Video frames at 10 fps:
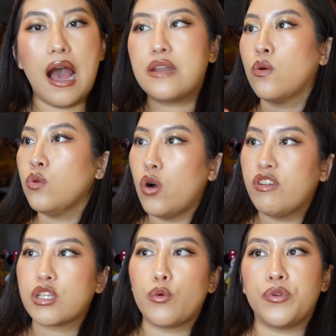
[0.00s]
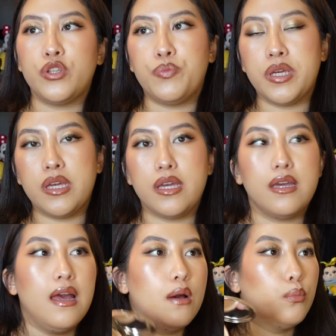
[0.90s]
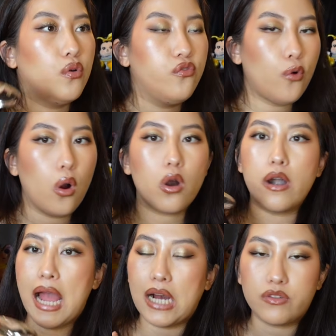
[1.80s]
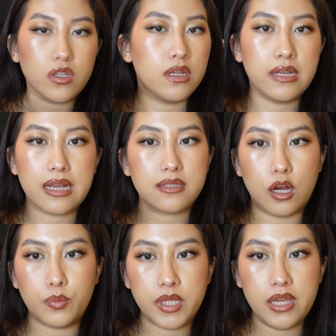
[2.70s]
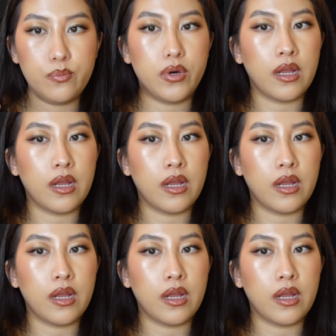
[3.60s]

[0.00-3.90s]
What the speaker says: I don't know if it's going to be before or after the next update,